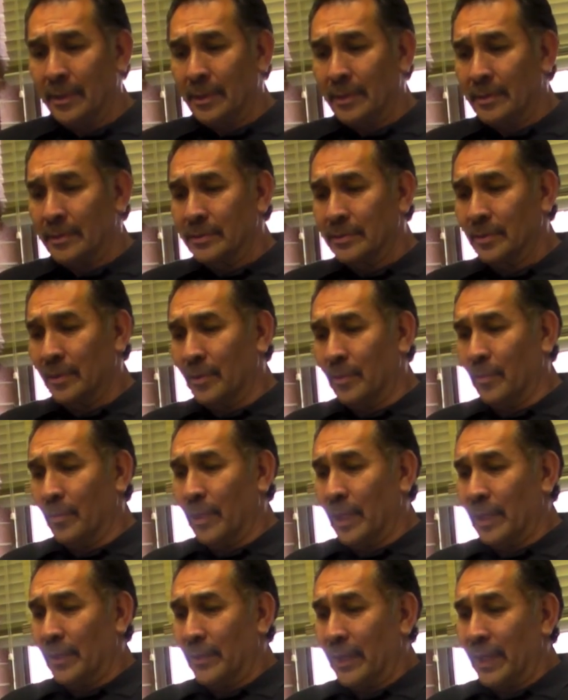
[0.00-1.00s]
So
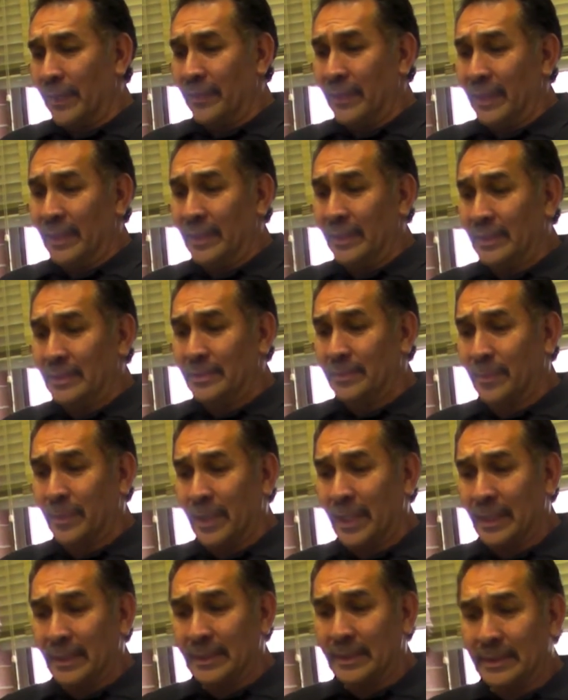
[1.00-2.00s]
why do I think it is
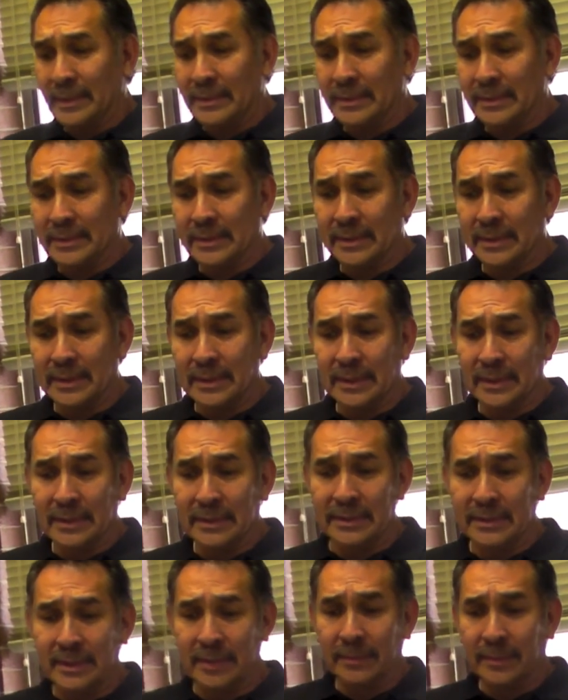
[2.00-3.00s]
practiced in
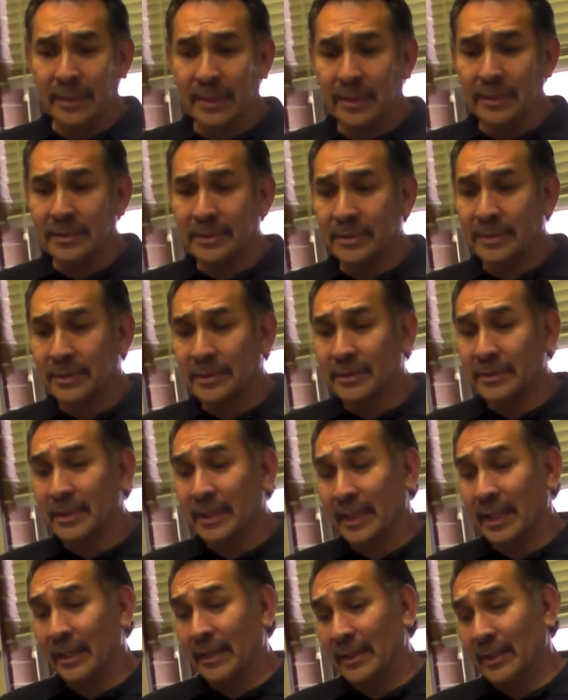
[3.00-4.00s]
some cultures? And
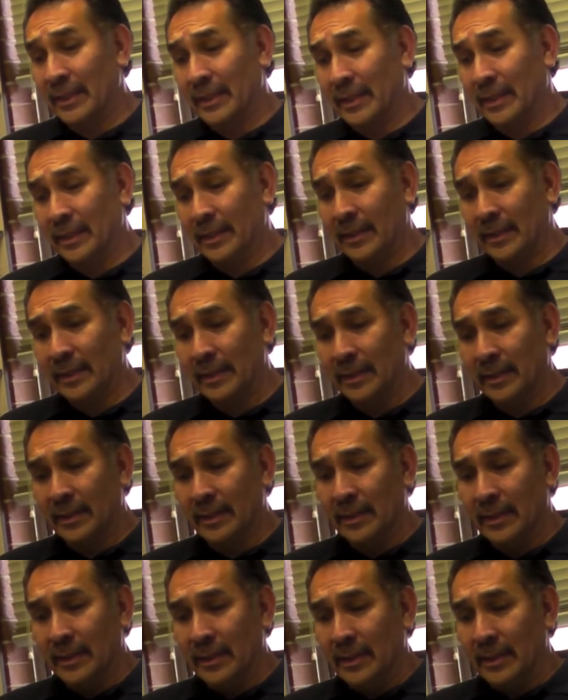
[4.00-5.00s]
I think
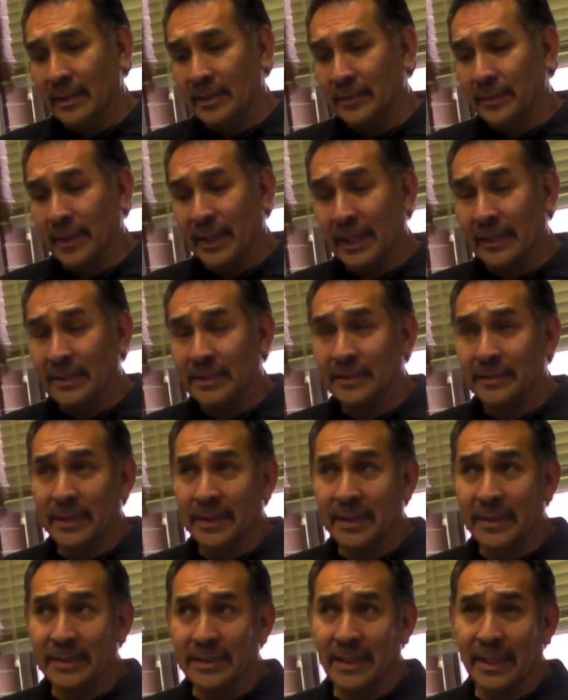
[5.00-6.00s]
it's practiced
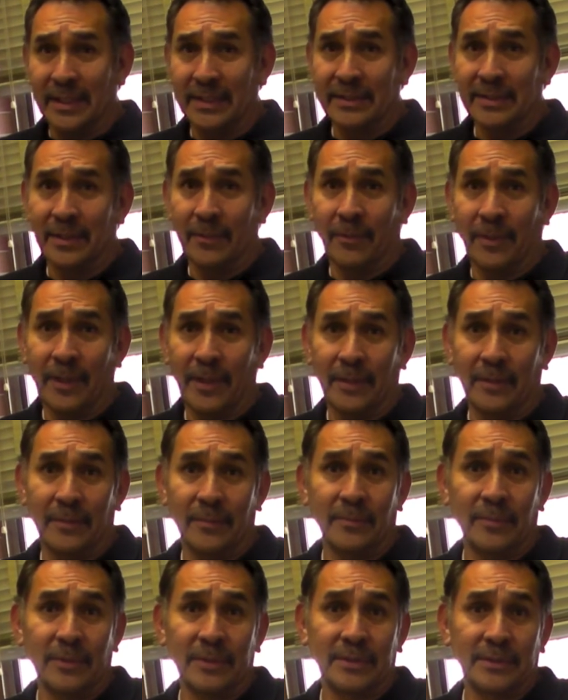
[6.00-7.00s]
because that is a way to
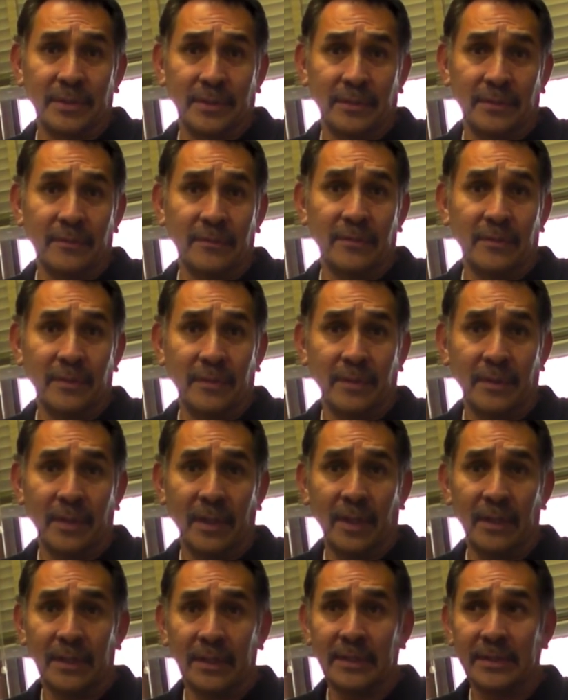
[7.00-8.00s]
preserve,
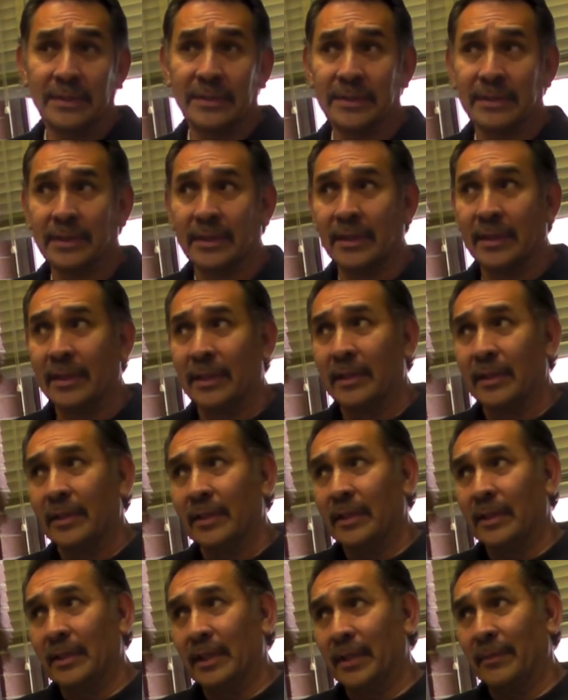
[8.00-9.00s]
at least
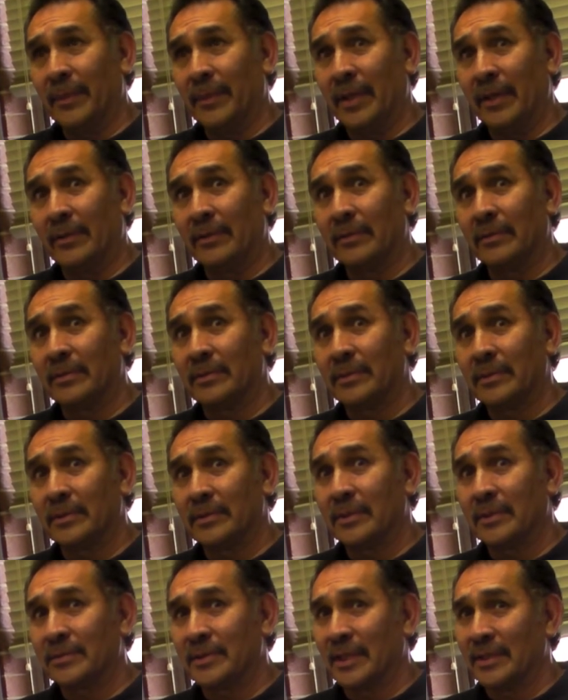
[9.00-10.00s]
in a male,
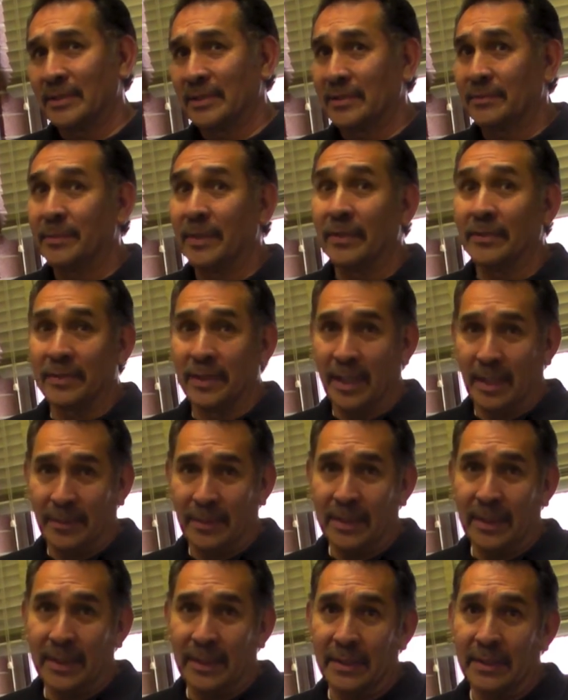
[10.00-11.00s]
sometimes it's male
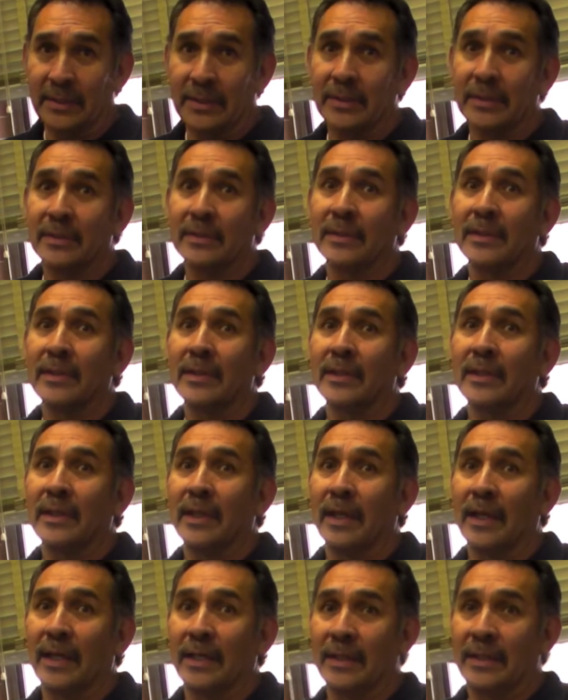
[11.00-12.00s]
dominated,
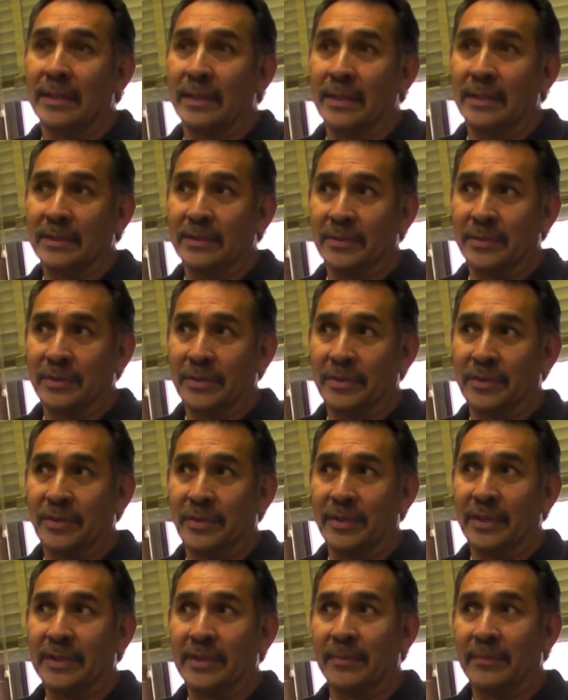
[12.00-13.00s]
and to ensure
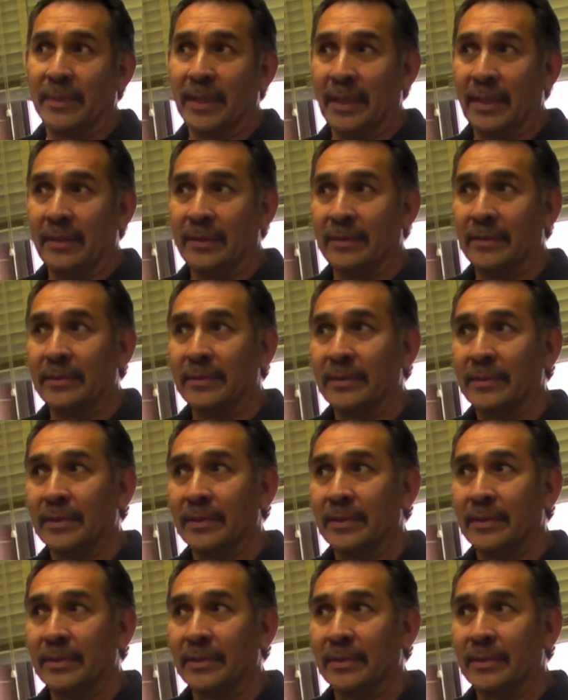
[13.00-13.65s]
that the male